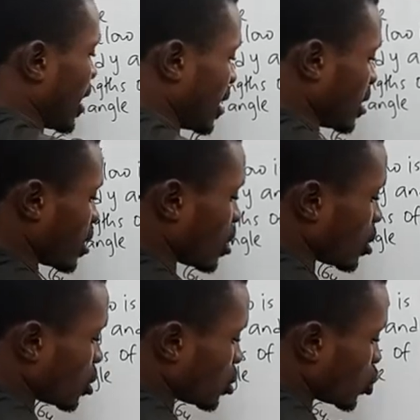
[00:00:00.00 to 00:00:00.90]
N.
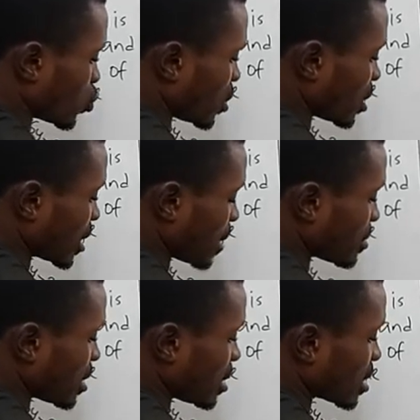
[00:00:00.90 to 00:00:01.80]
20
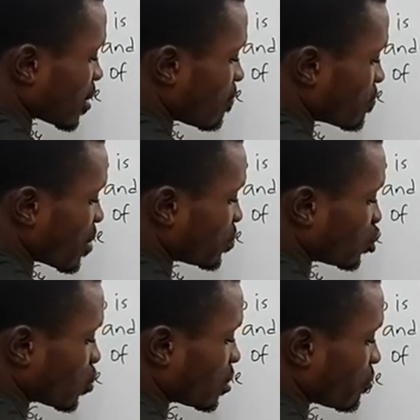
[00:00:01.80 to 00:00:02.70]
times this, 5
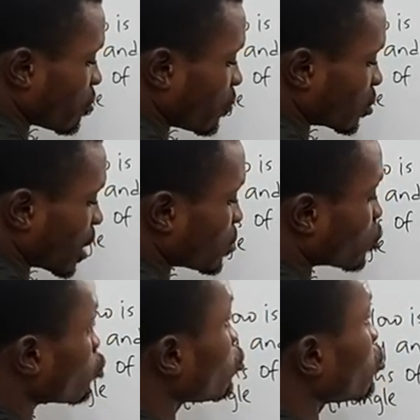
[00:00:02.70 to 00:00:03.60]
into 24, 4
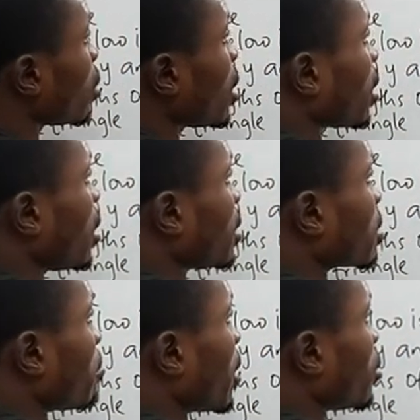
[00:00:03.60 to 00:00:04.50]
times 2,
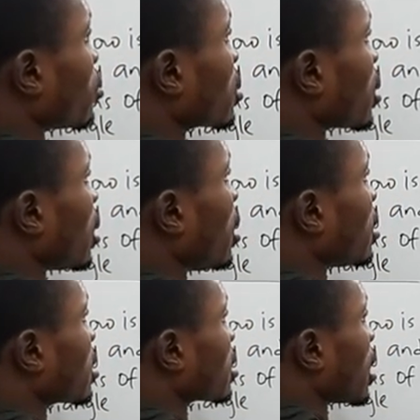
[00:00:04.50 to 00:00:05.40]
8 minus
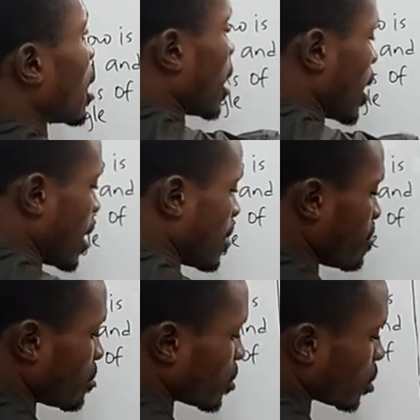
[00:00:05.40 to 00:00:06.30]
8
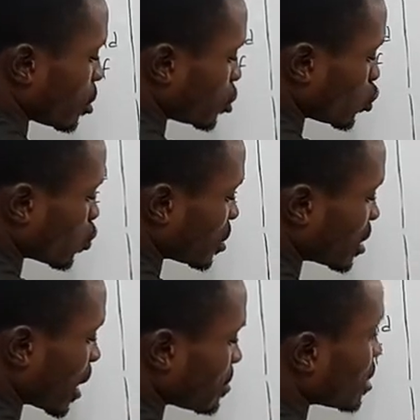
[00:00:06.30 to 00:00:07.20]
M.
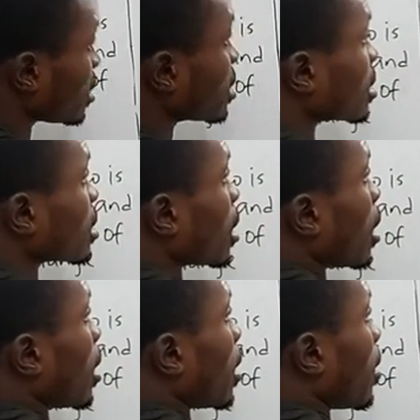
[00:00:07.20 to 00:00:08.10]
20 times this,
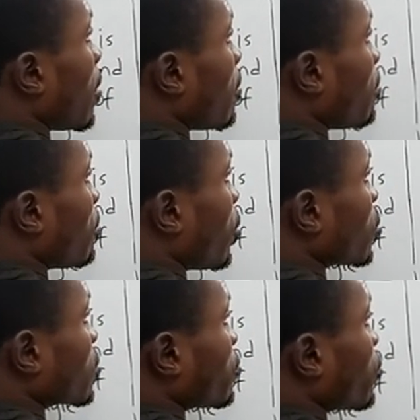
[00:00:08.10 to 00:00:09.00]

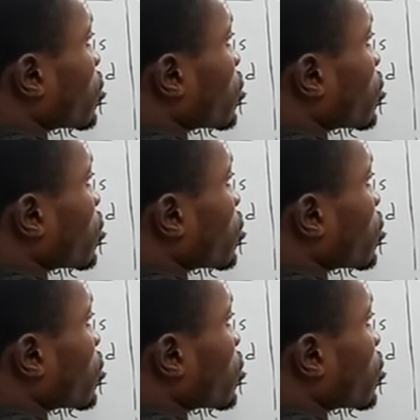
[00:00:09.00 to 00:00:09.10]
plus